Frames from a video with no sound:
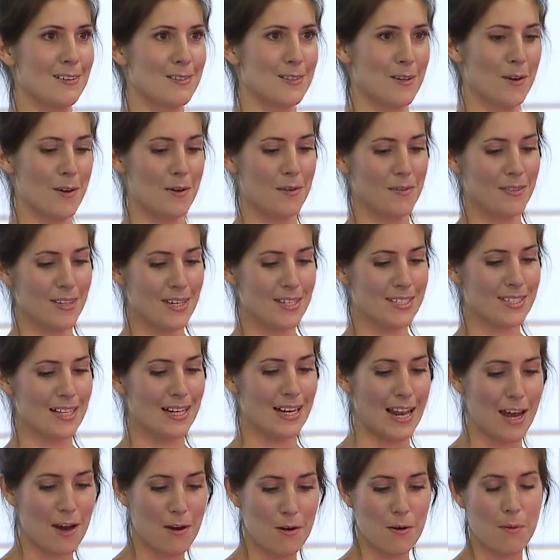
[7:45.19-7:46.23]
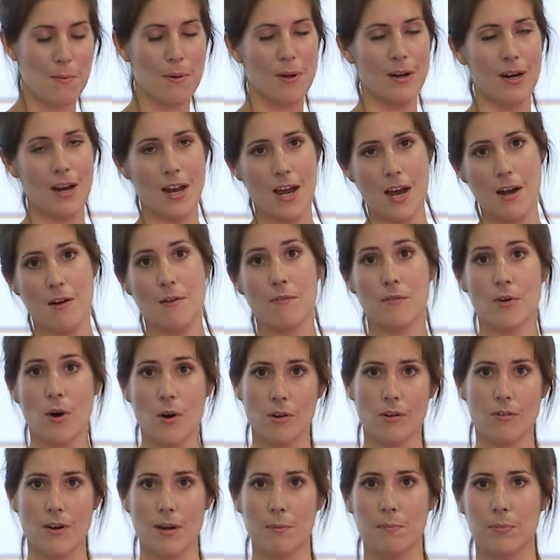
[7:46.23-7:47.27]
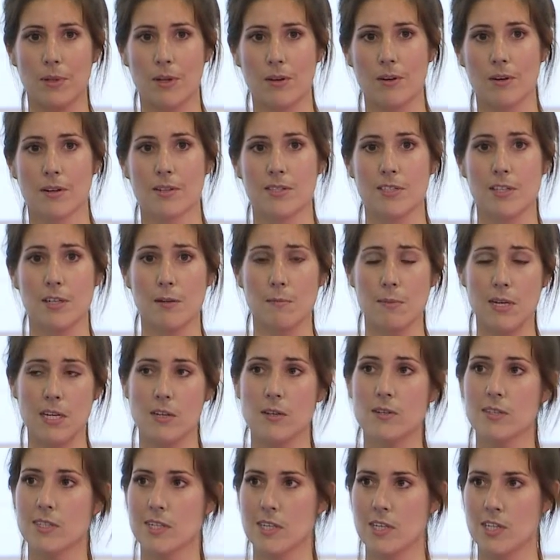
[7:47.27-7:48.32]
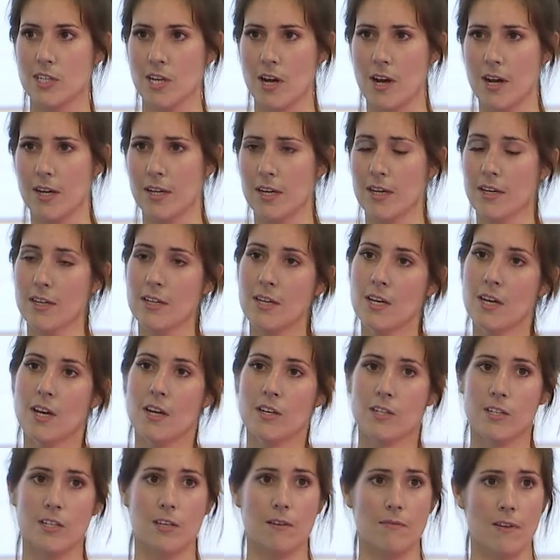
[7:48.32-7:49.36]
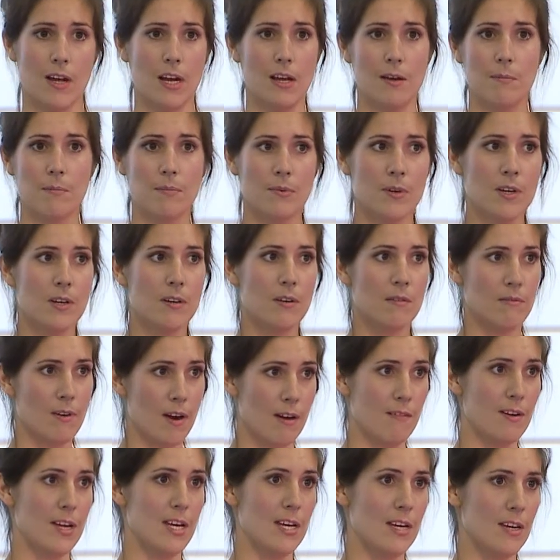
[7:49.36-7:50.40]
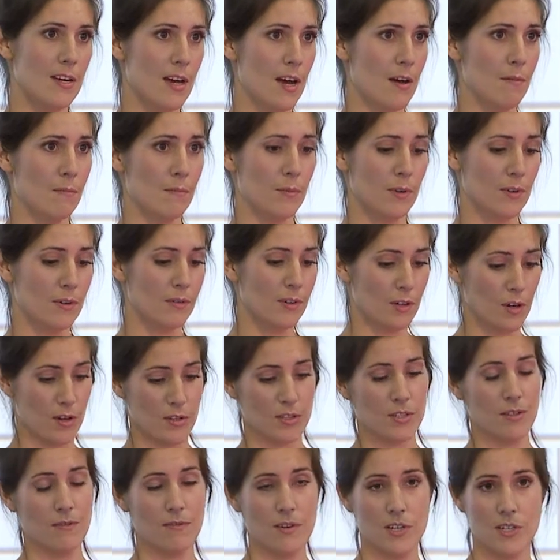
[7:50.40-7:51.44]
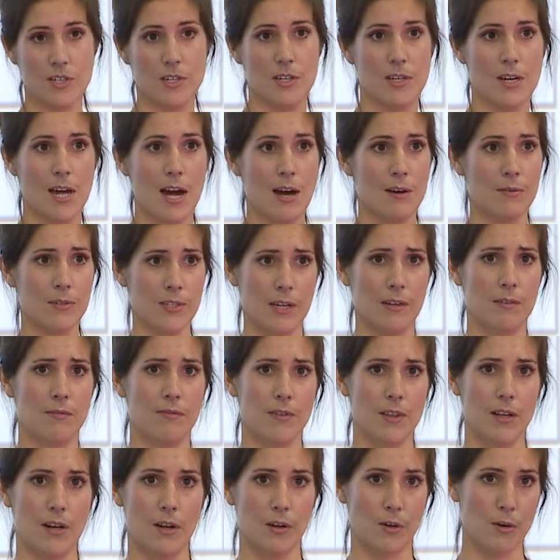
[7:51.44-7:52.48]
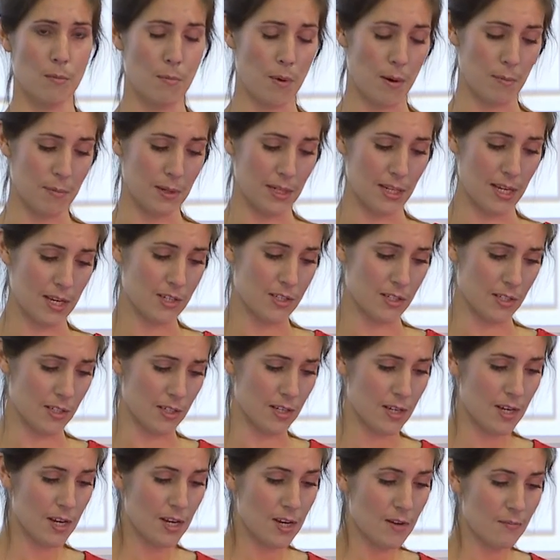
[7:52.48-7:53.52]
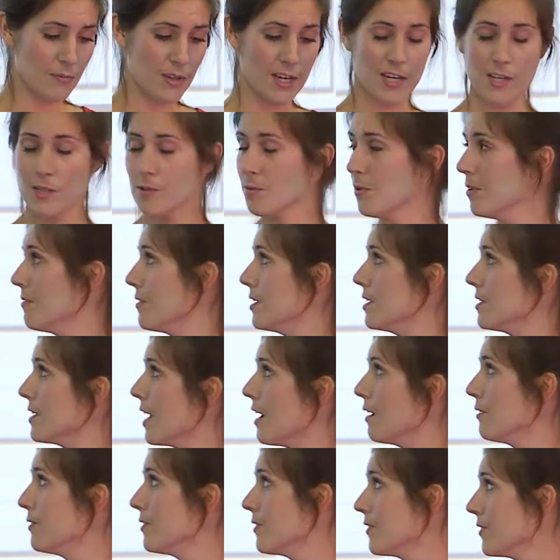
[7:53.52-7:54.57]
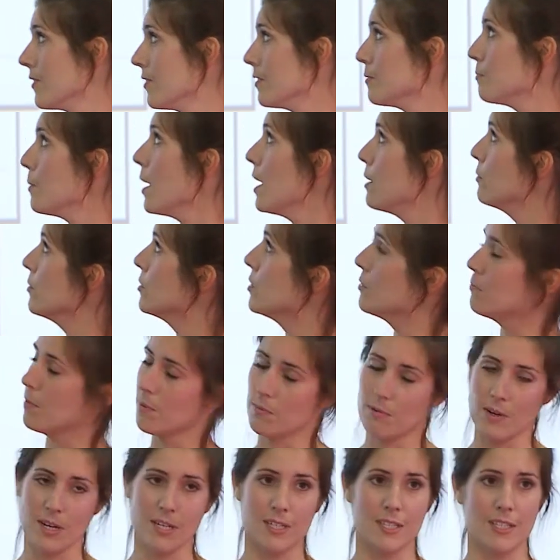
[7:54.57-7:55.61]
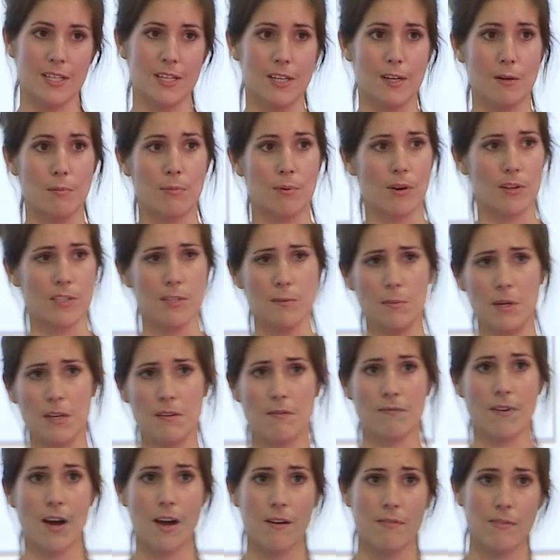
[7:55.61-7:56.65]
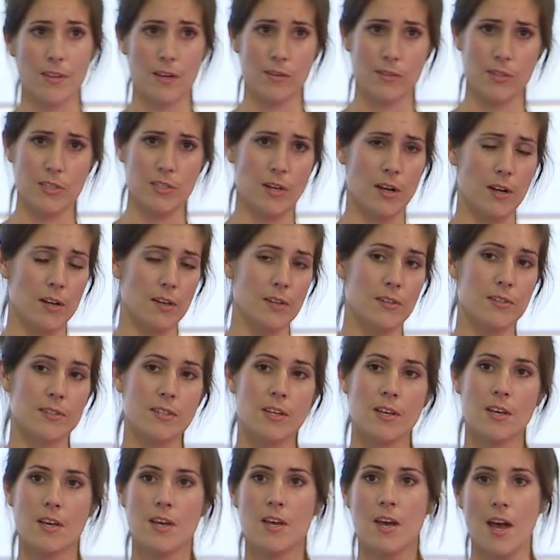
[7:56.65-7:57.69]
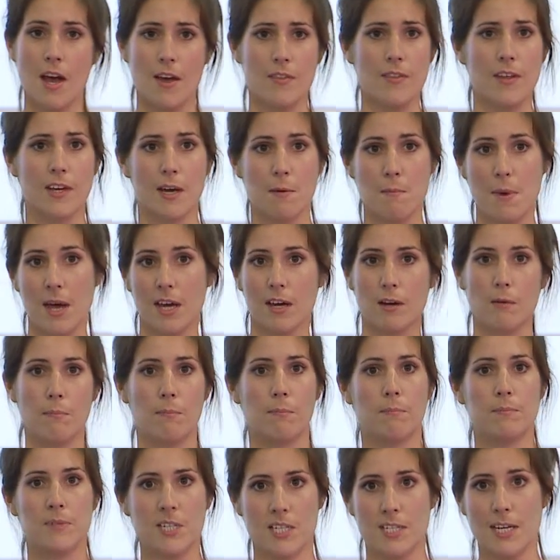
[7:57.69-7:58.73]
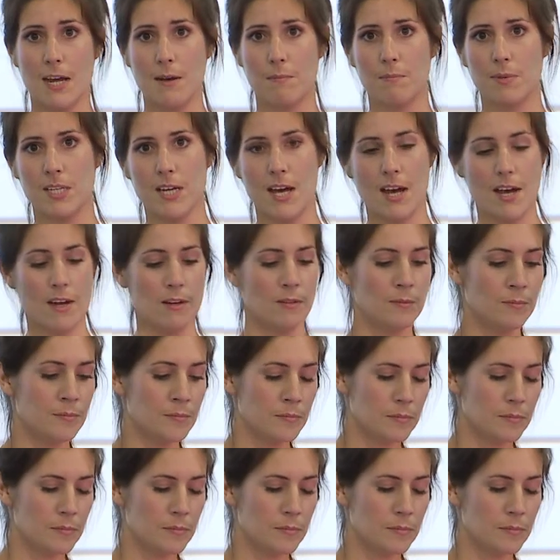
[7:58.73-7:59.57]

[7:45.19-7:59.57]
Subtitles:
So these are layer upon layer of concrete blocks that have been used in China to develop very cost-efficient housing for the local population. Each one of these houses is able to be printed at approximately $5,000, and they can make up to 10 per day.